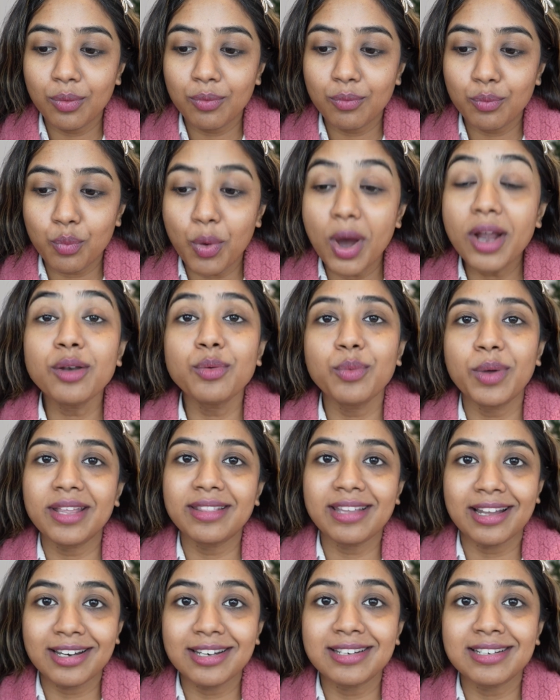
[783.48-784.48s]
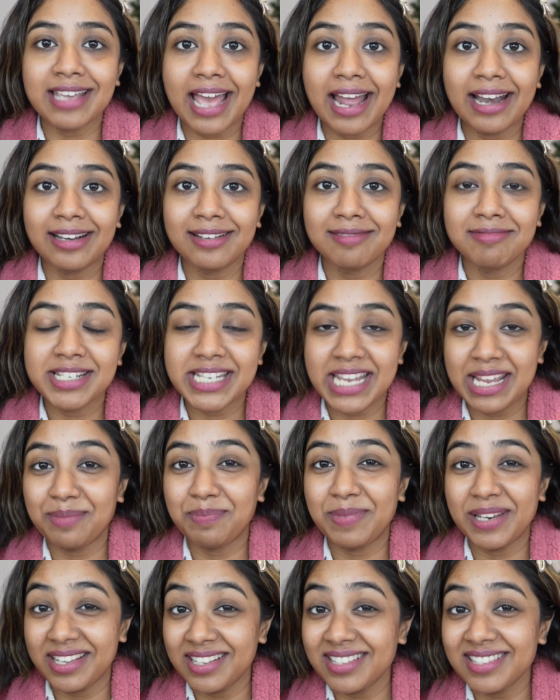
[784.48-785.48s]
one way that it can
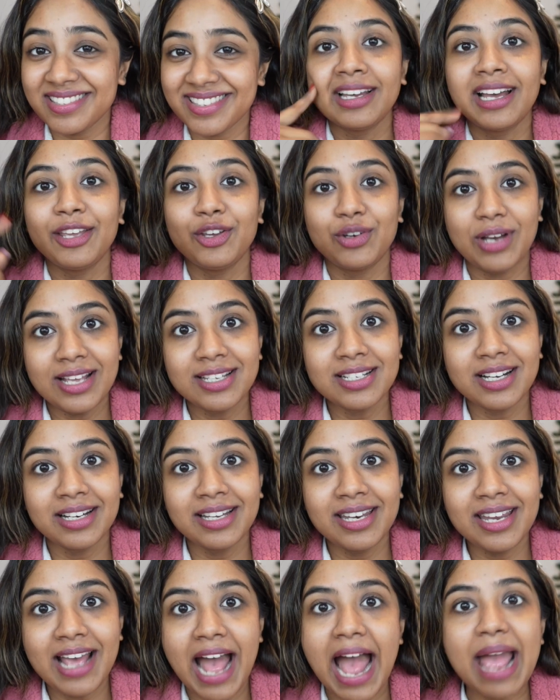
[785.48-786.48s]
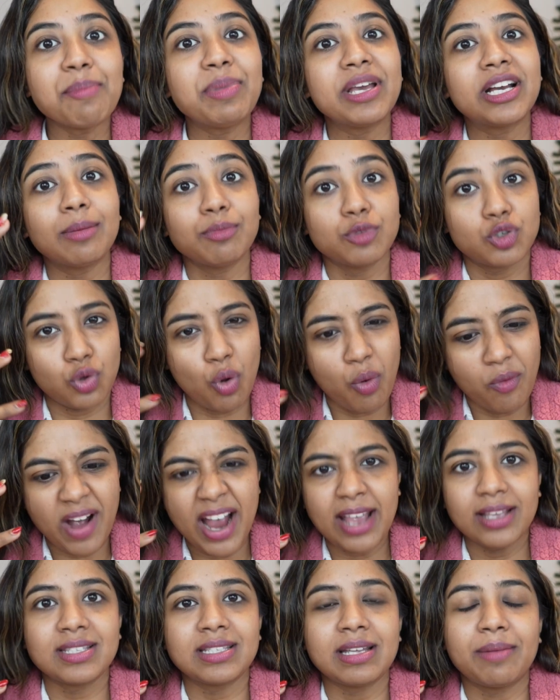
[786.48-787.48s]
take place. You guys agree? I become so
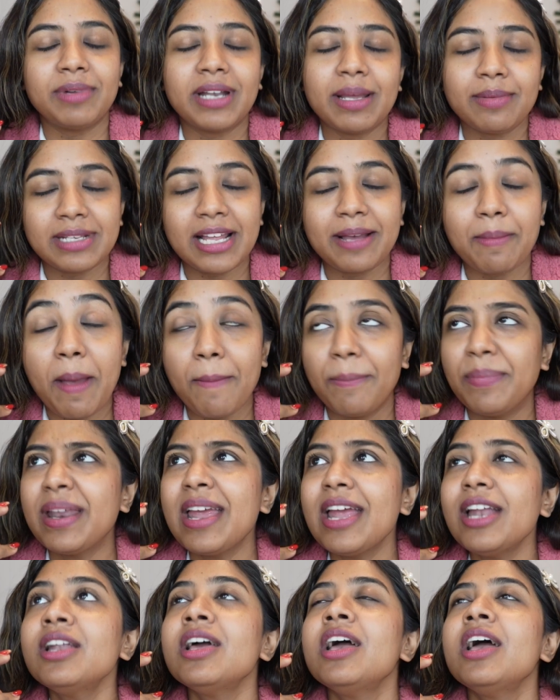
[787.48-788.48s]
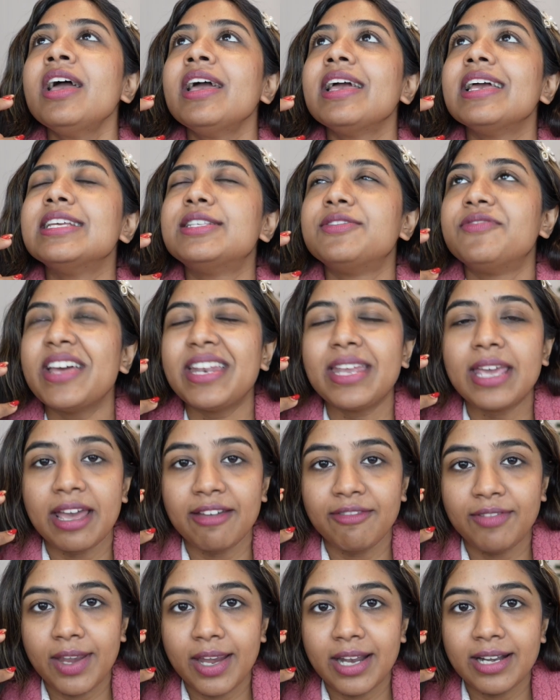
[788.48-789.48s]
wise sometimes. Like my brain is very
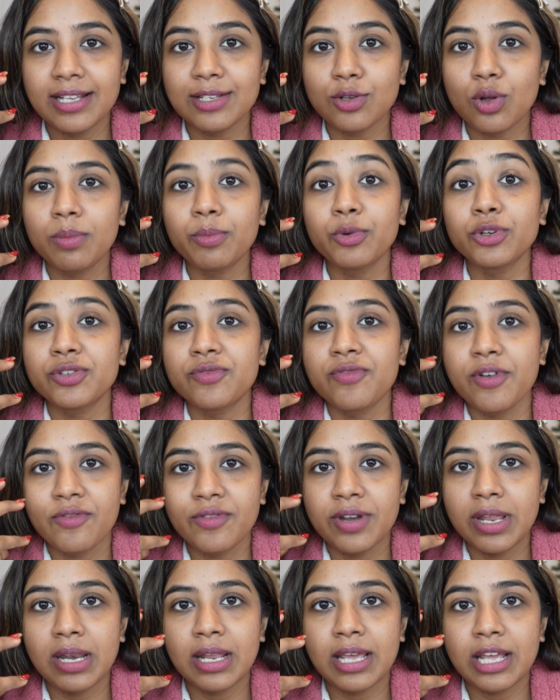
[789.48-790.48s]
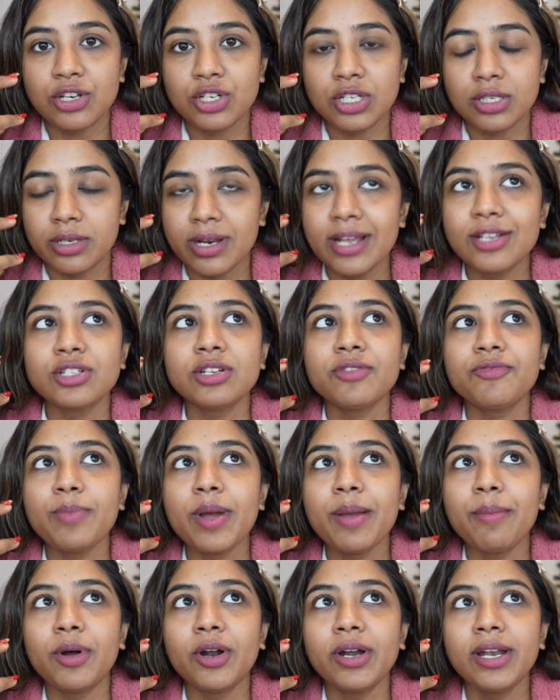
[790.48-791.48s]
heavy. It is almost 15 kgs. Rest of
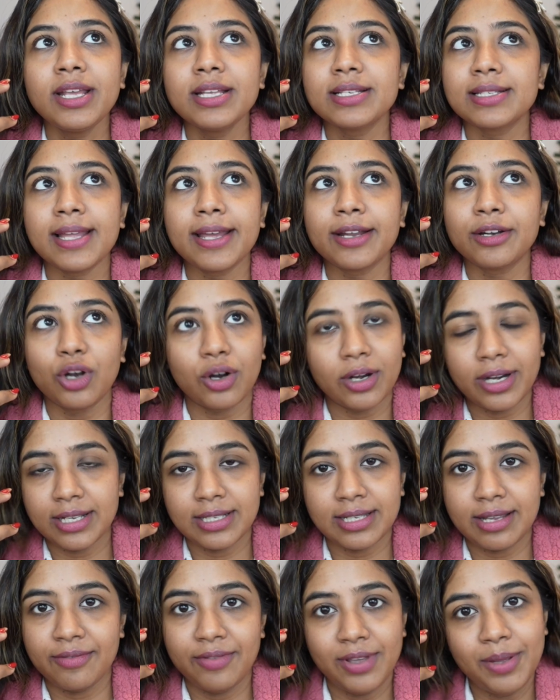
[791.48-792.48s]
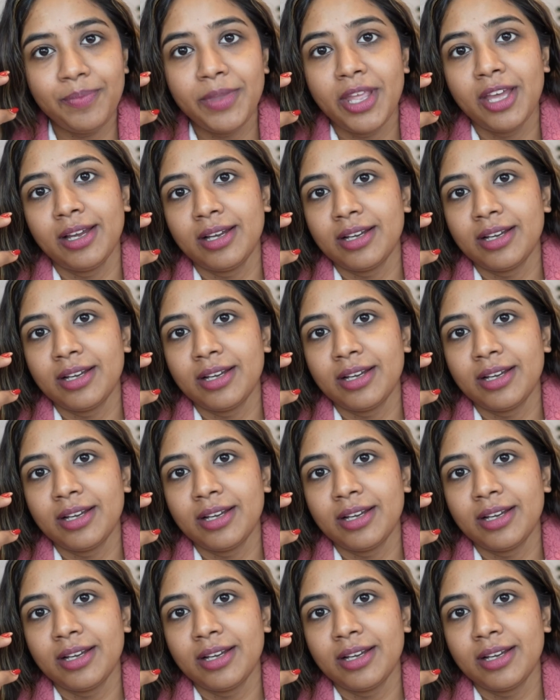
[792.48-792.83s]
my body is like not as heavy.